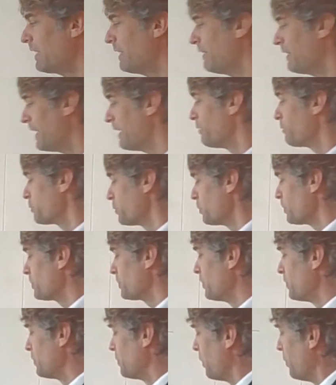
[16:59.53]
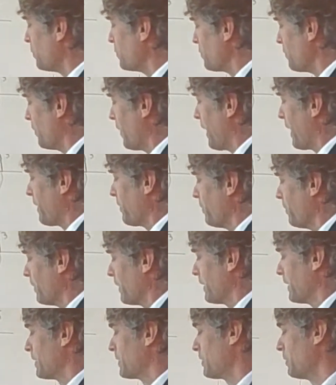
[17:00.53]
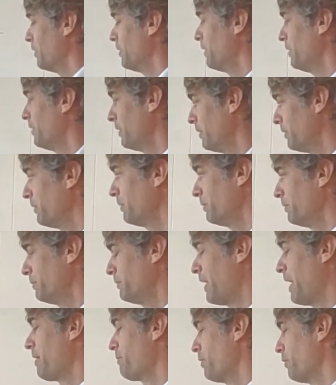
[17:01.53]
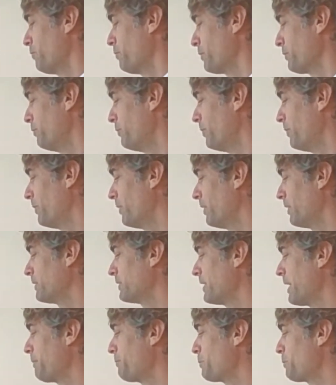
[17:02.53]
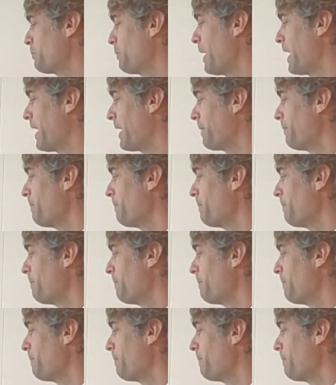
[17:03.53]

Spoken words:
then, of course, the total angle is 5 over 4 pi.